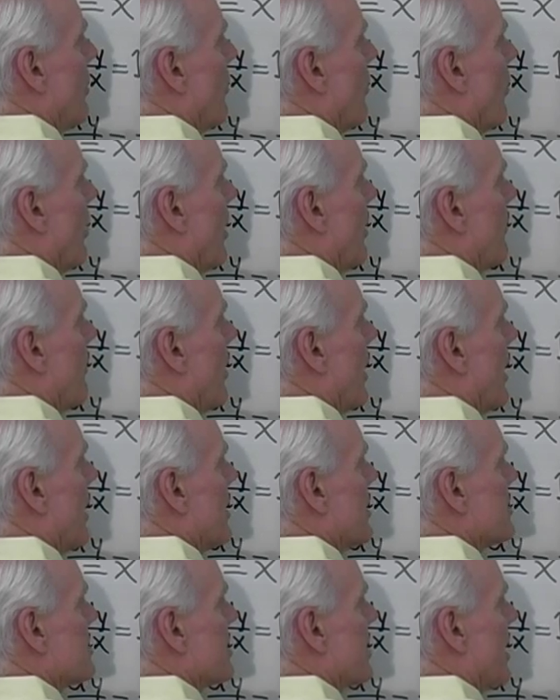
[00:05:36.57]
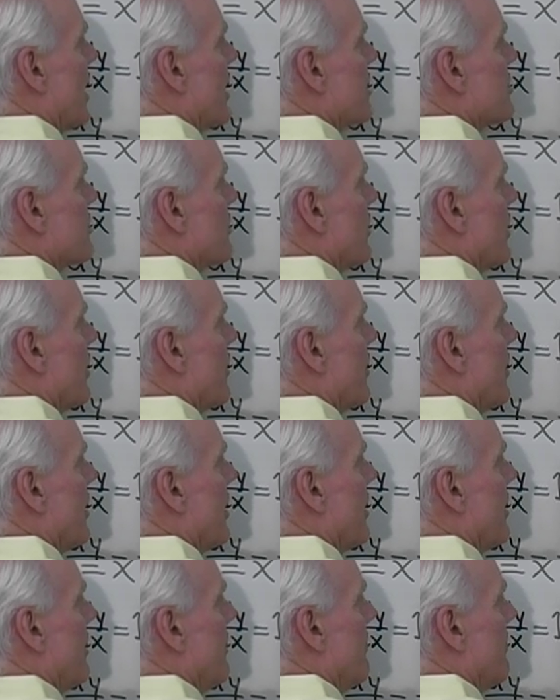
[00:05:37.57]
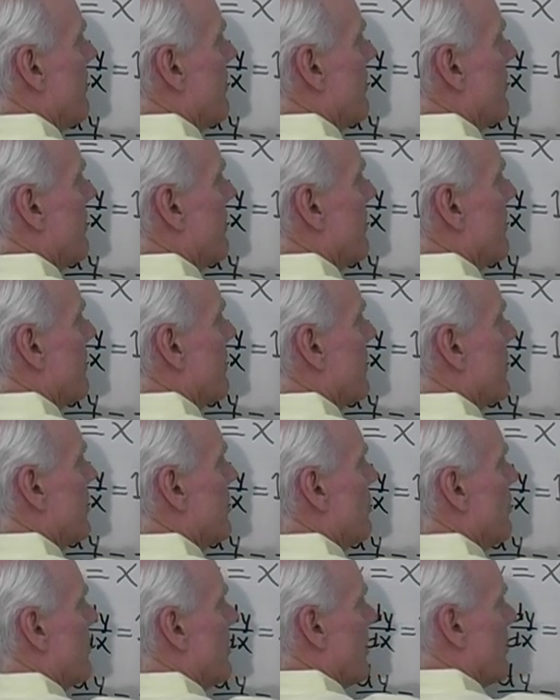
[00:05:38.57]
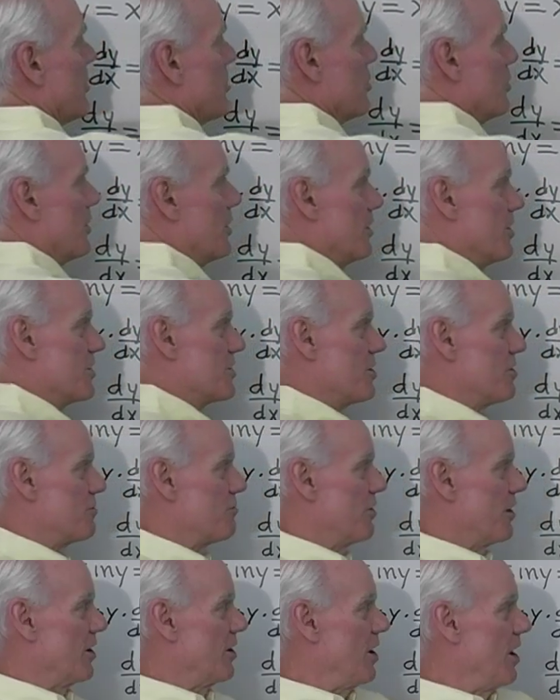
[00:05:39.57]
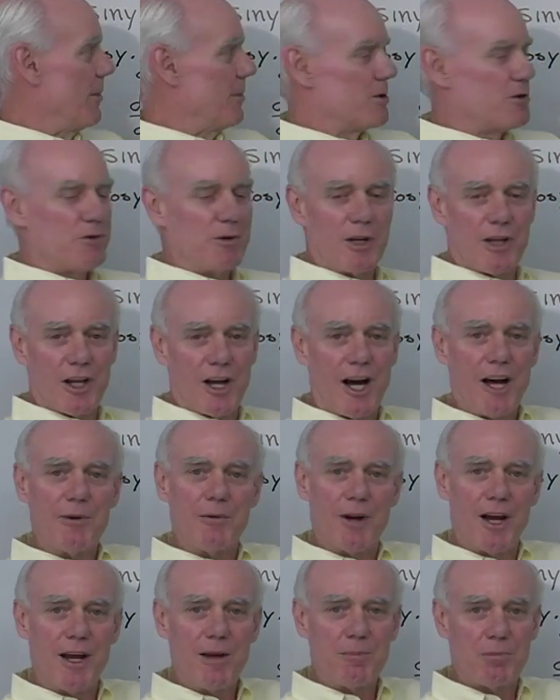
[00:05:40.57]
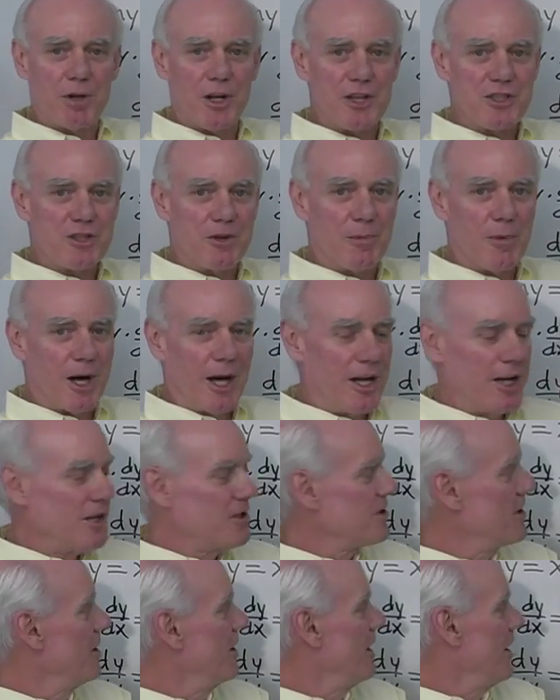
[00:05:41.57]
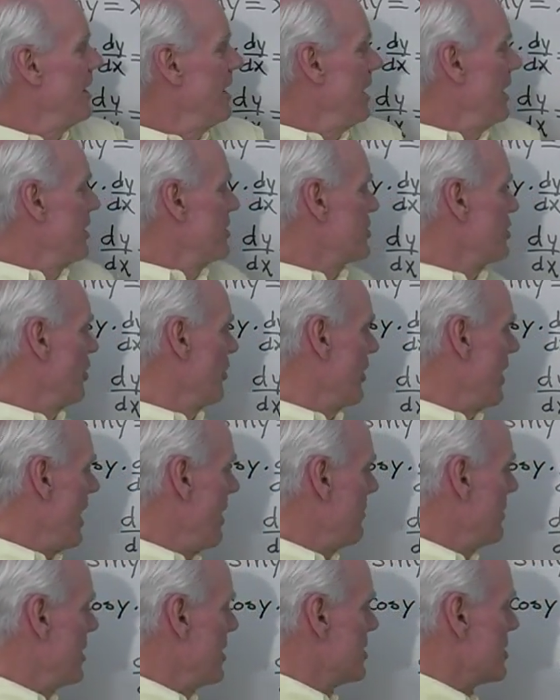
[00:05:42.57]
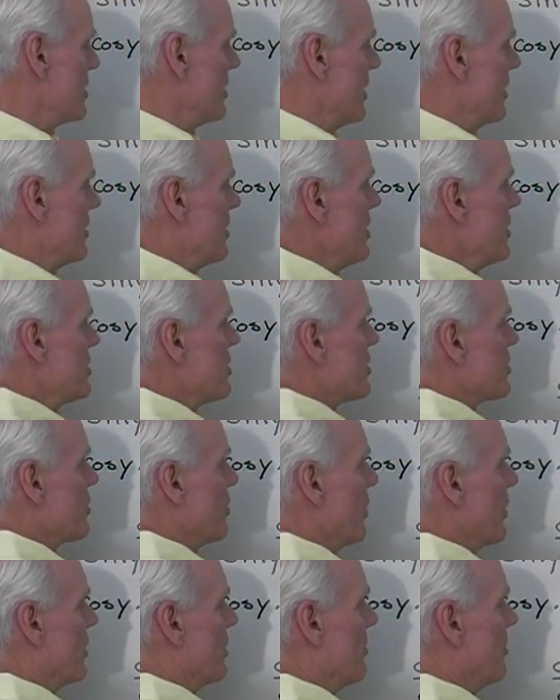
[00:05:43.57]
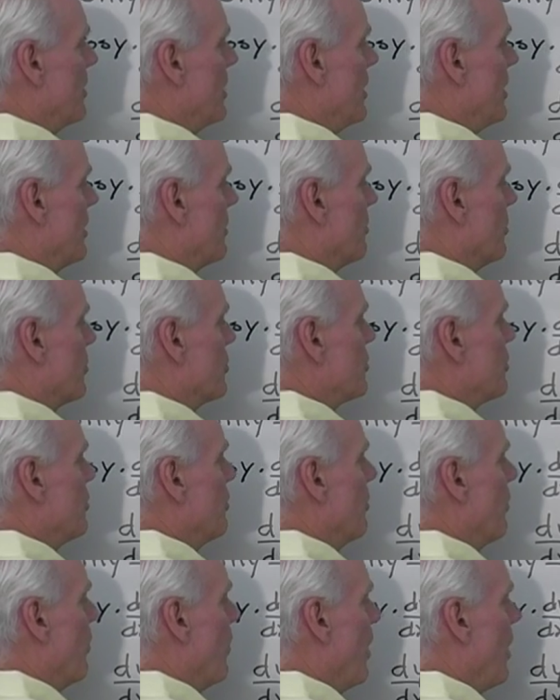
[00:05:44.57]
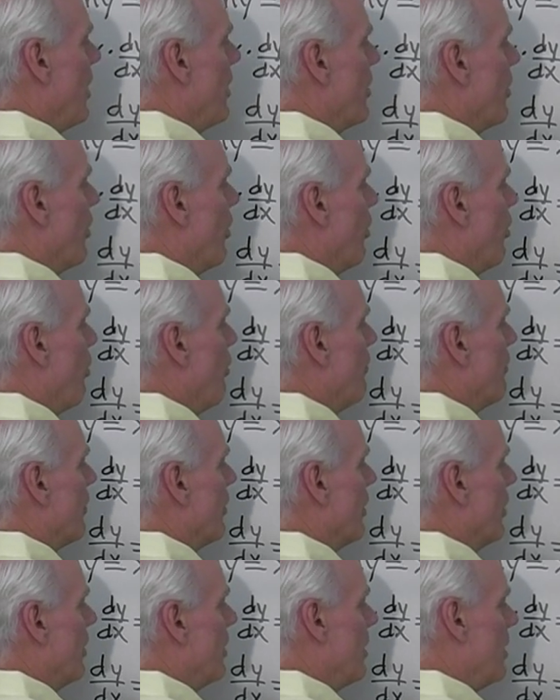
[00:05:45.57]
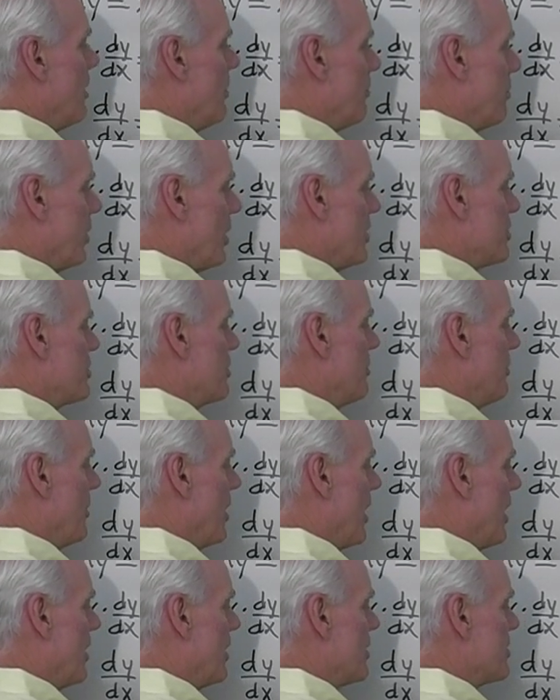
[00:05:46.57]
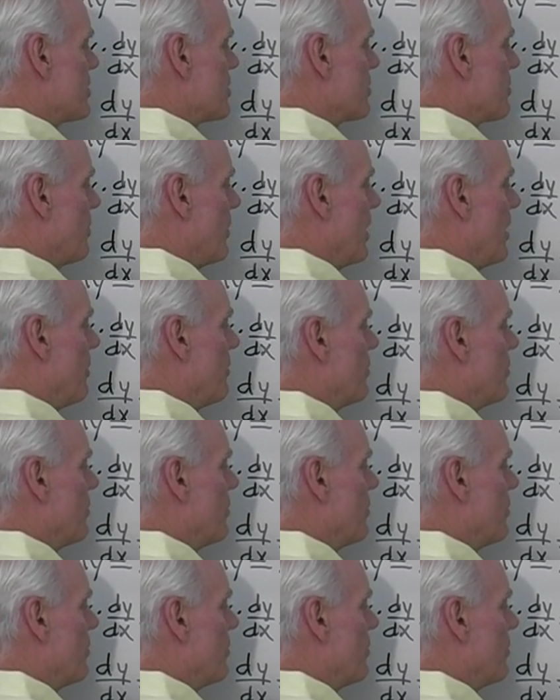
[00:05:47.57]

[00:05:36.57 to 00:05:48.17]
1 minus sine squared theta. You remember doing this in trigonometry a lot, right? Plus or minus. So that means that this is going to be equal to 1 over plus or minus square